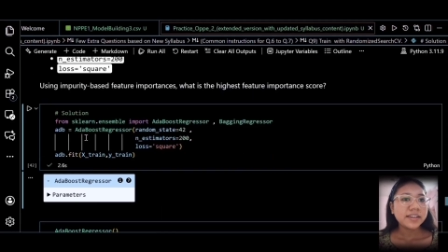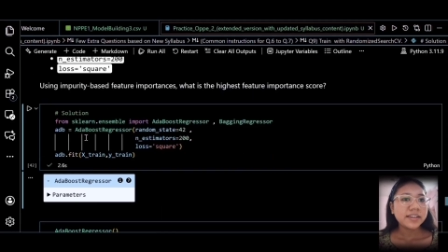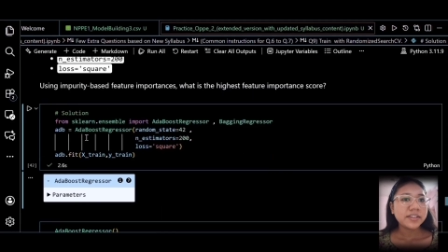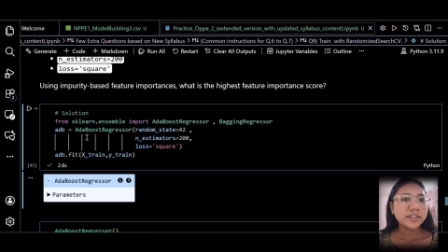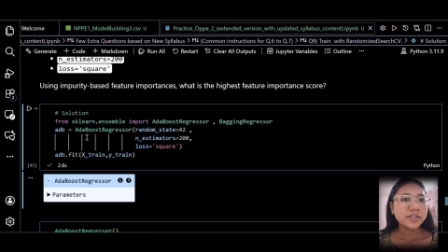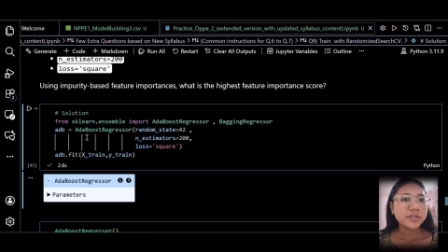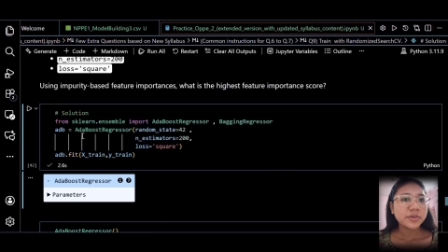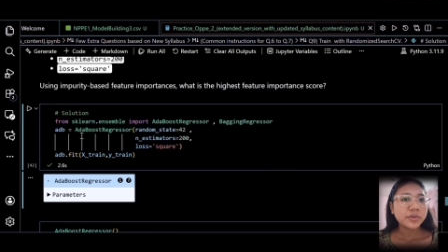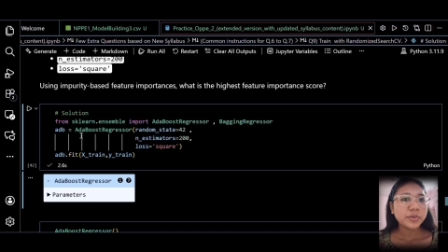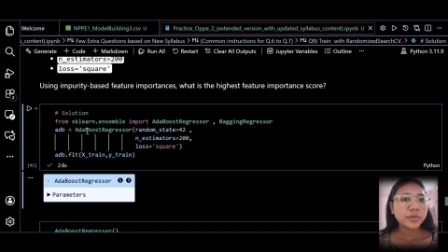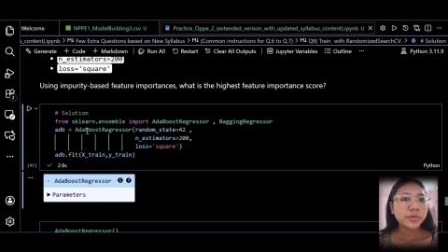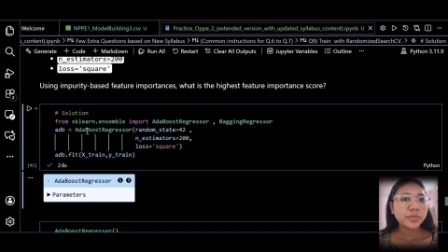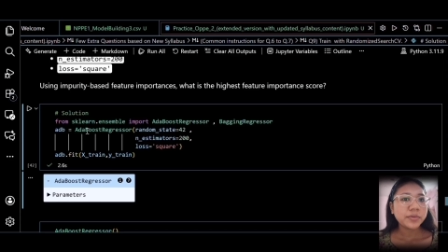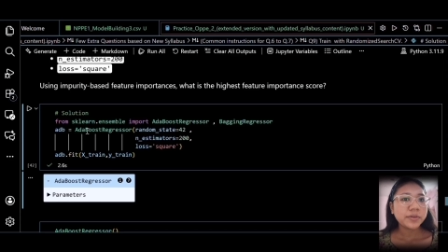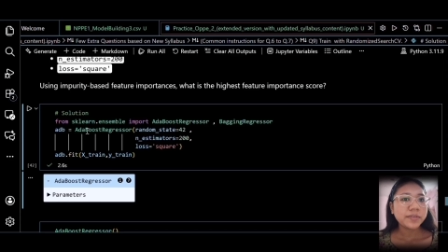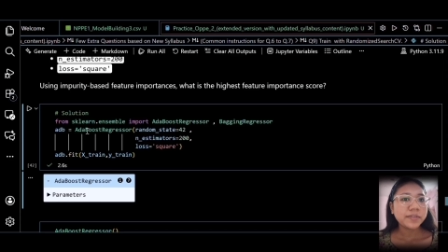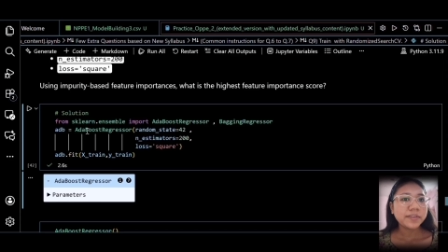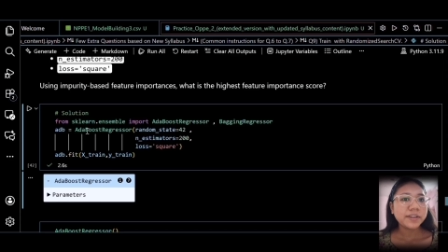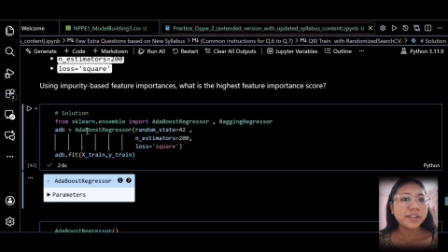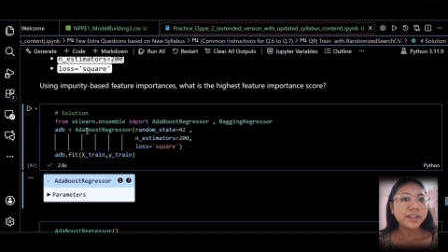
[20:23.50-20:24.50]
So
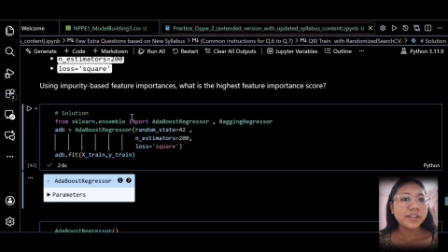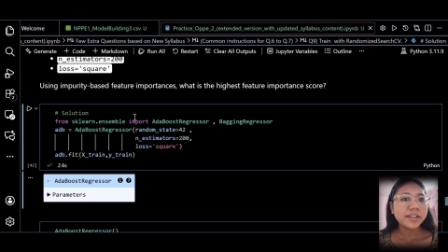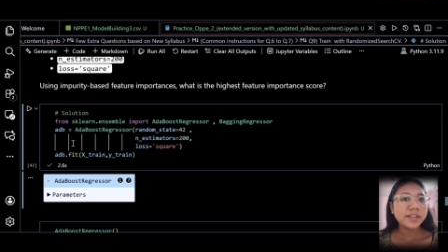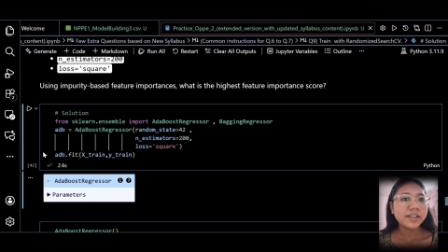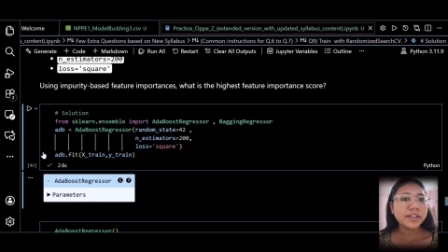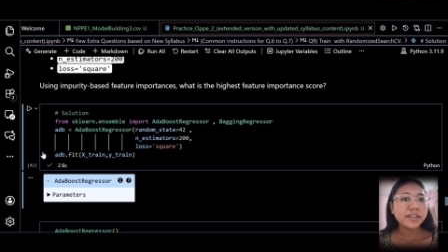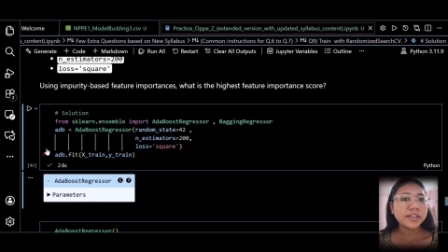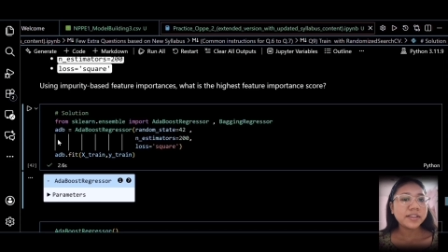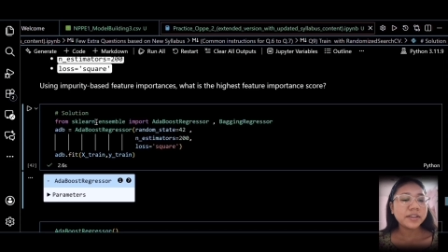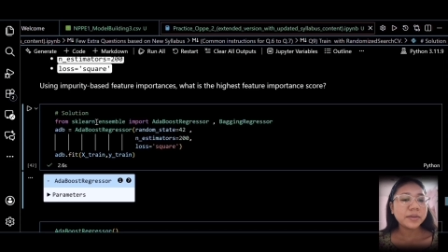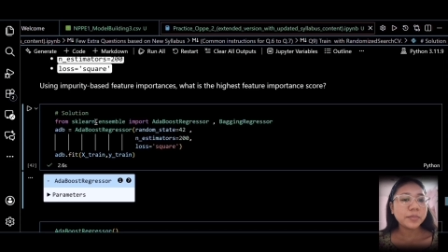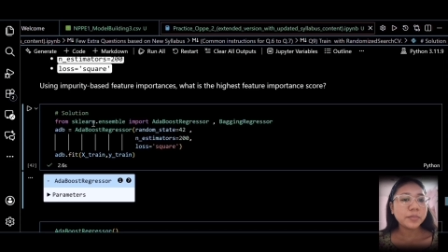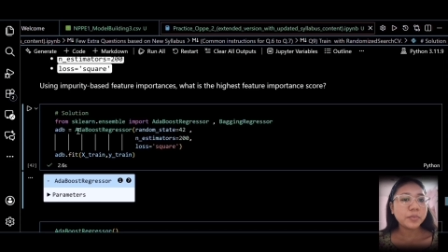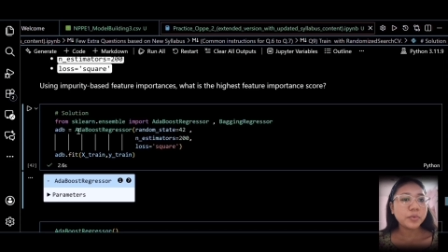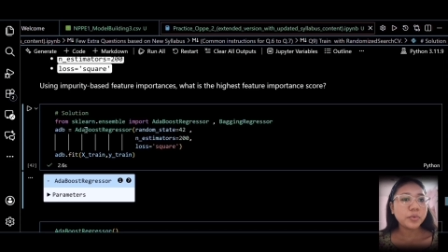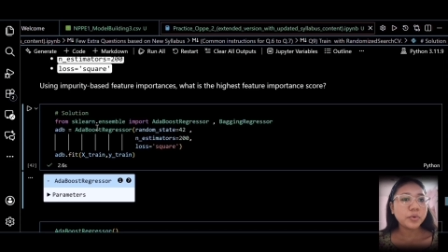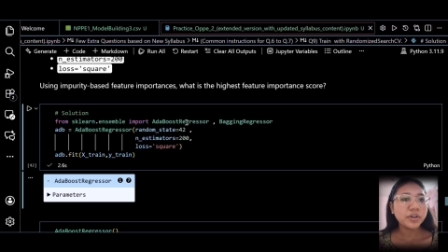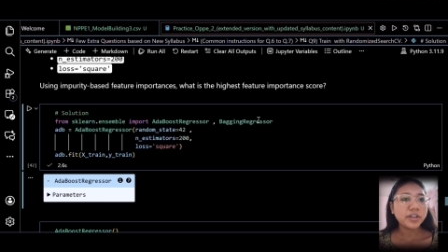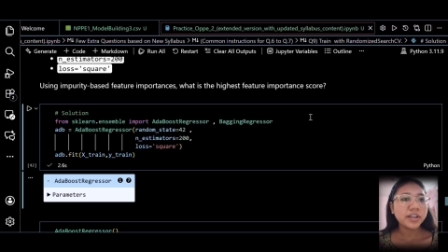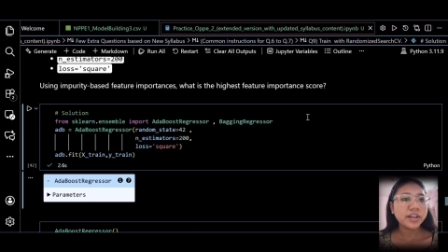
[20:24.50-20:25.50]
we will
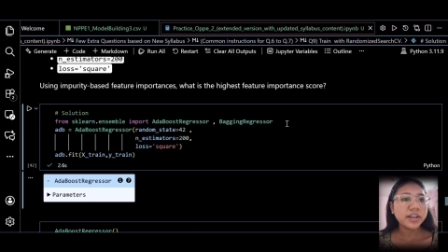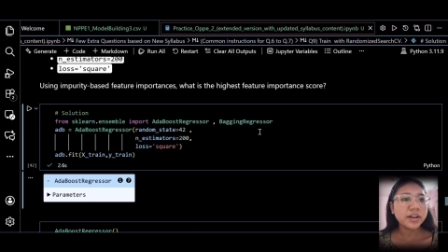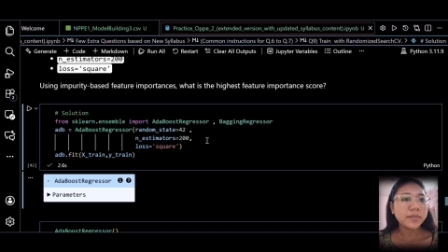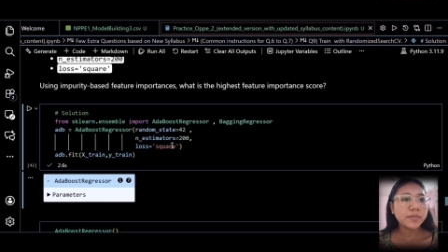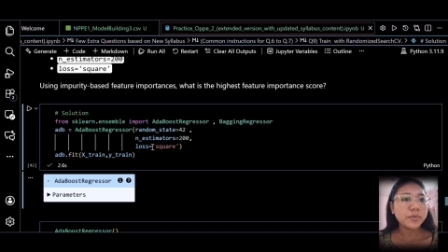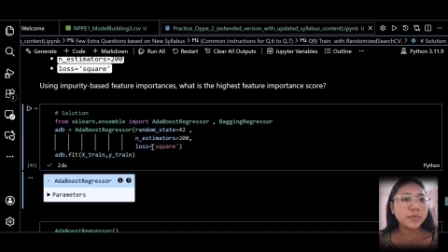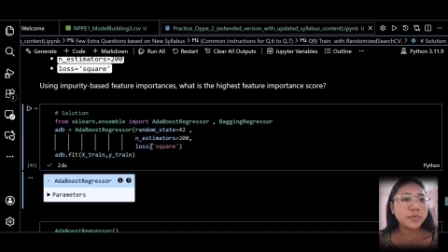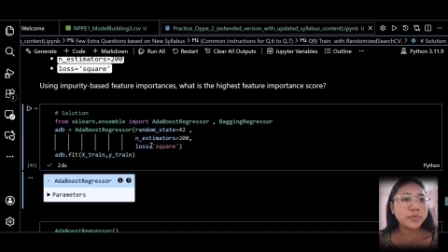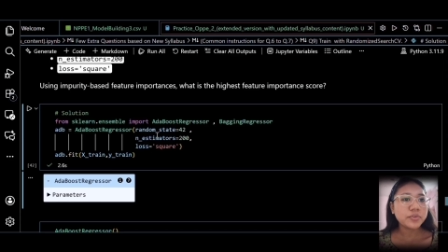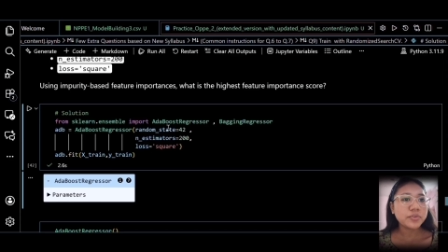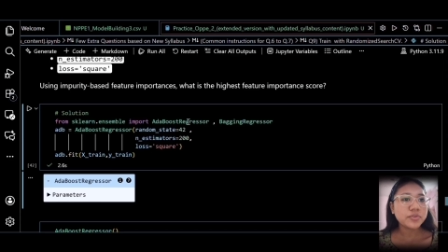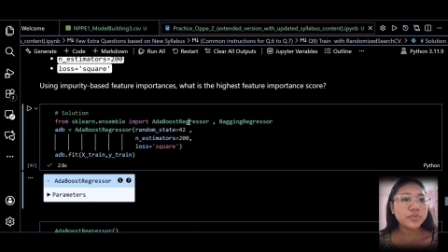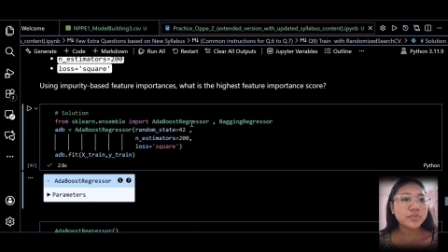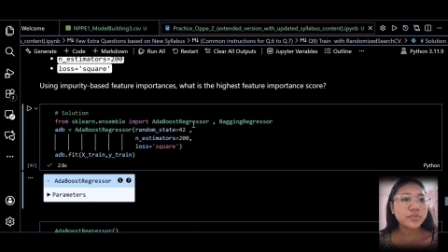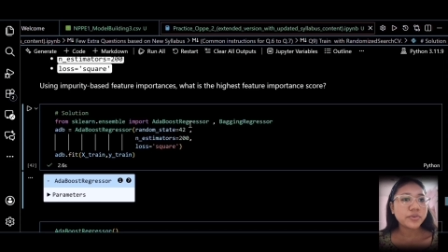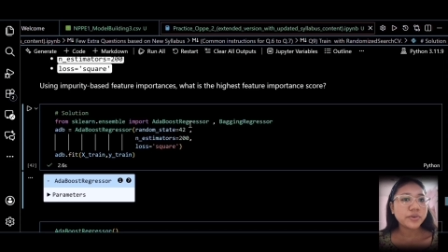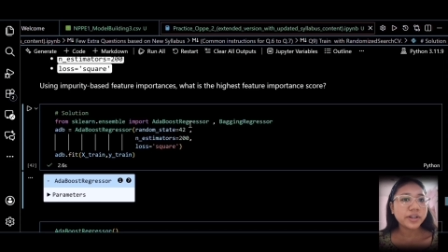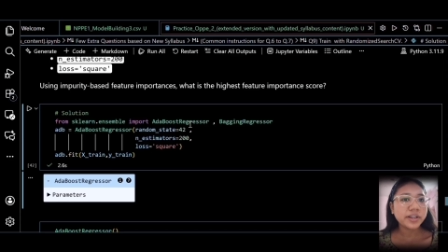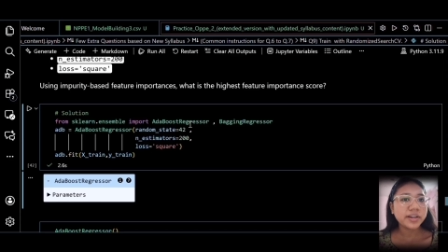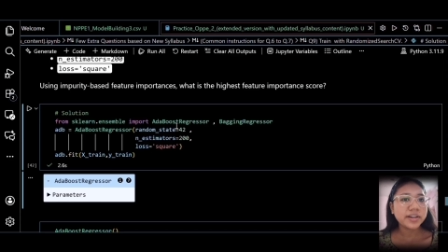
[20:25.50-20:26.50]
import ADA boost
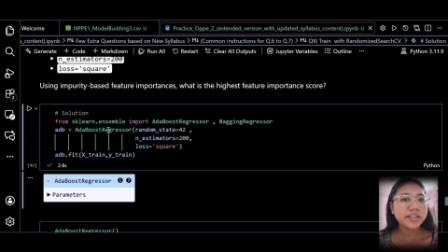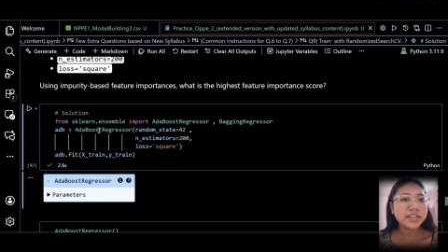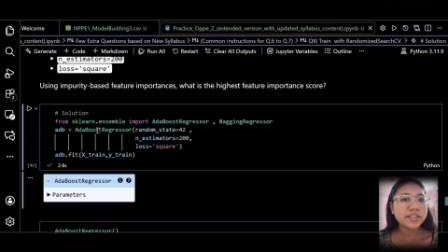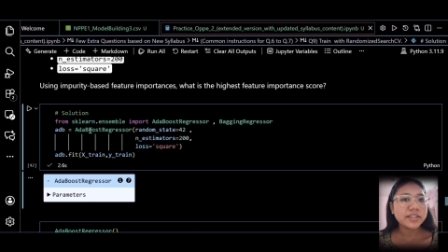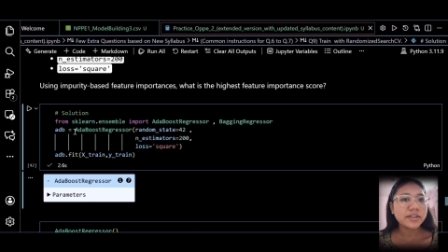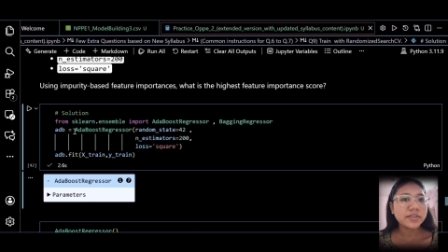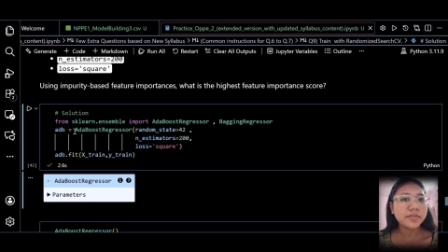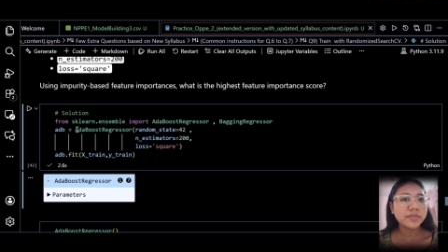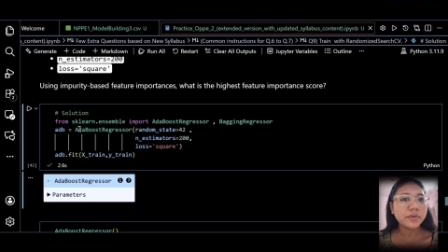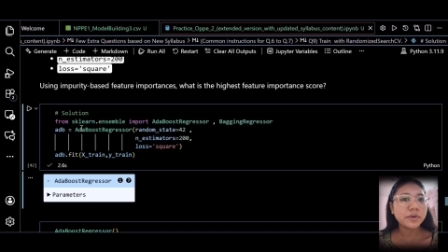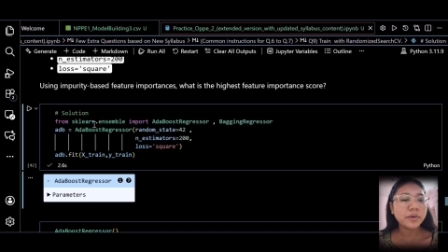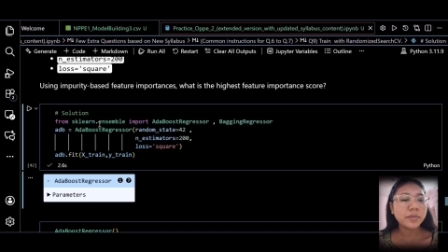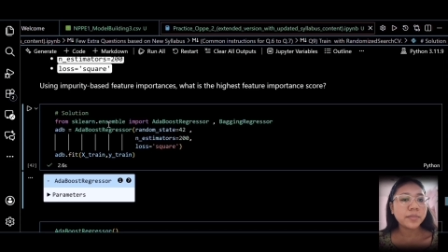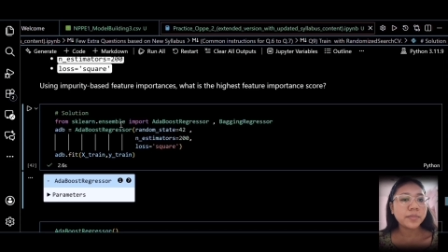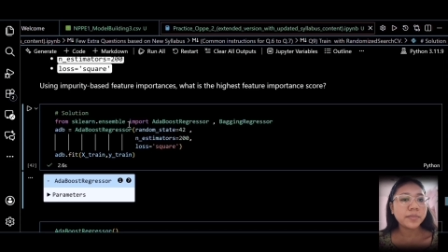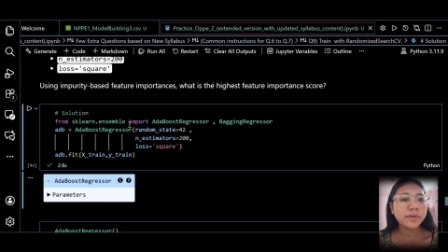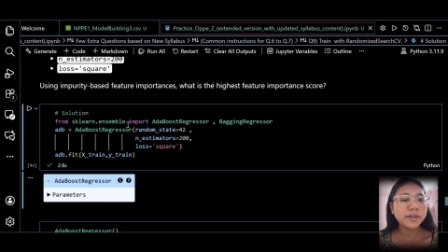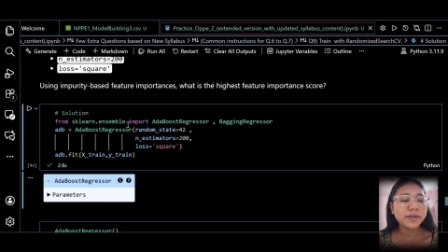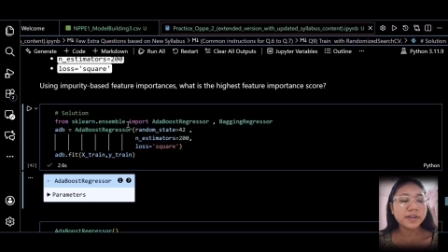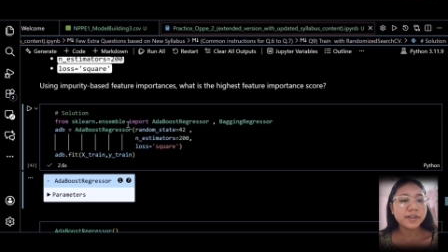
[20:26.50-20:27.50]
regressor
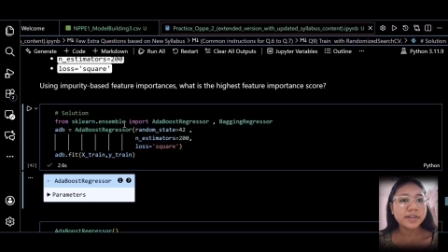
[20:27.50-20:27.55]
from